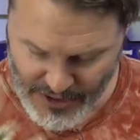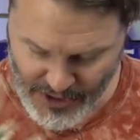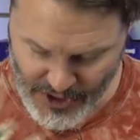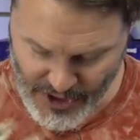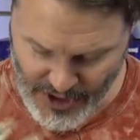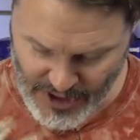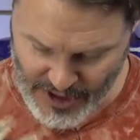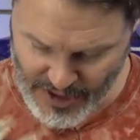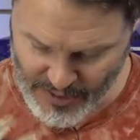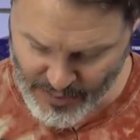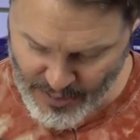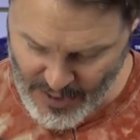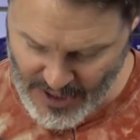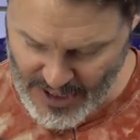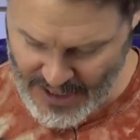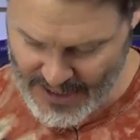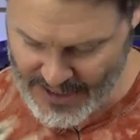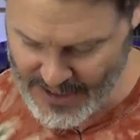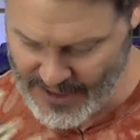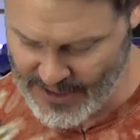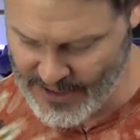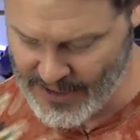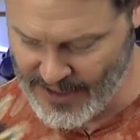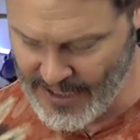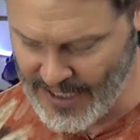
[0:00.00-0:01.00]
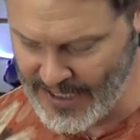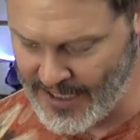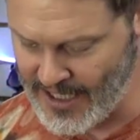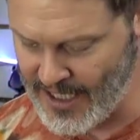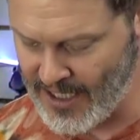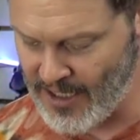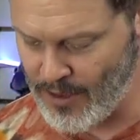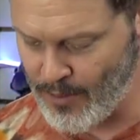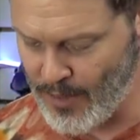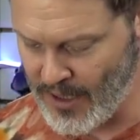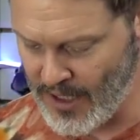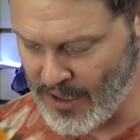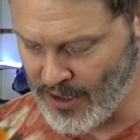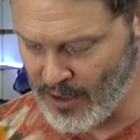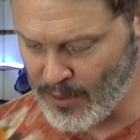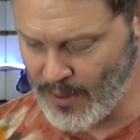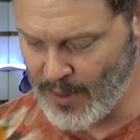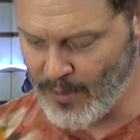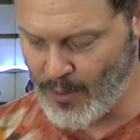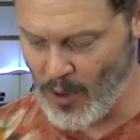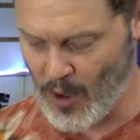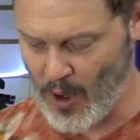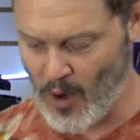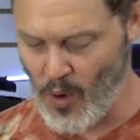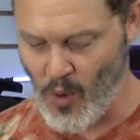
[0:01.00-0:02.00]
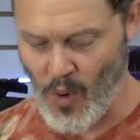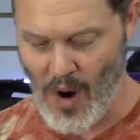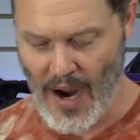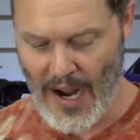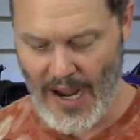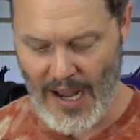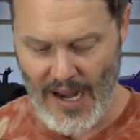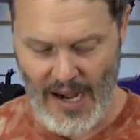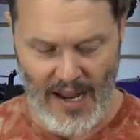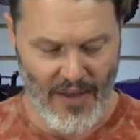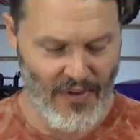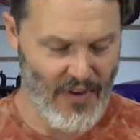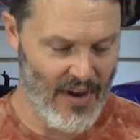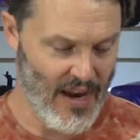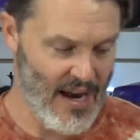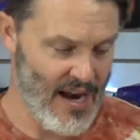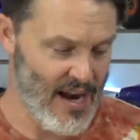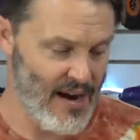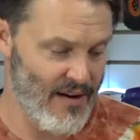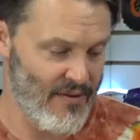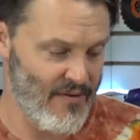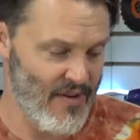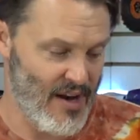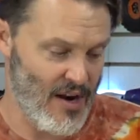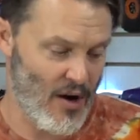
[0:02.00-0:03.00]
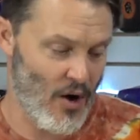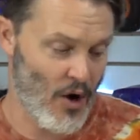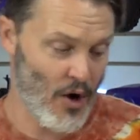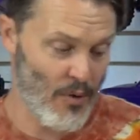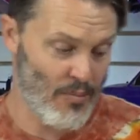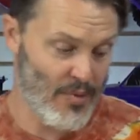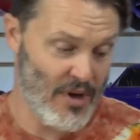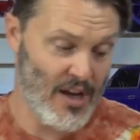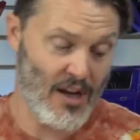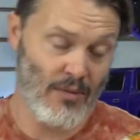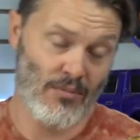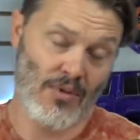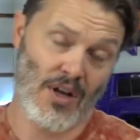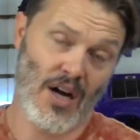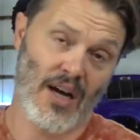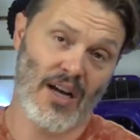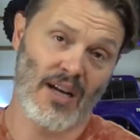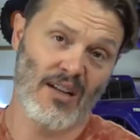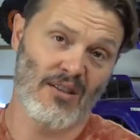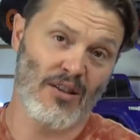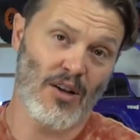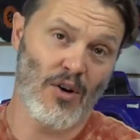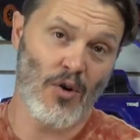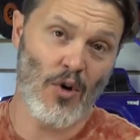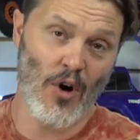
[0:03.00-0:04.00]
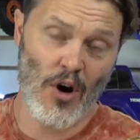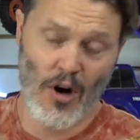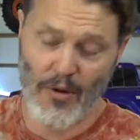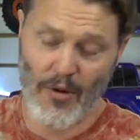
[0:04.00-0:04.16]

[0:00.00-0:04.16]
just because they tend to be a little bit more quiet and they have that RPM lock at low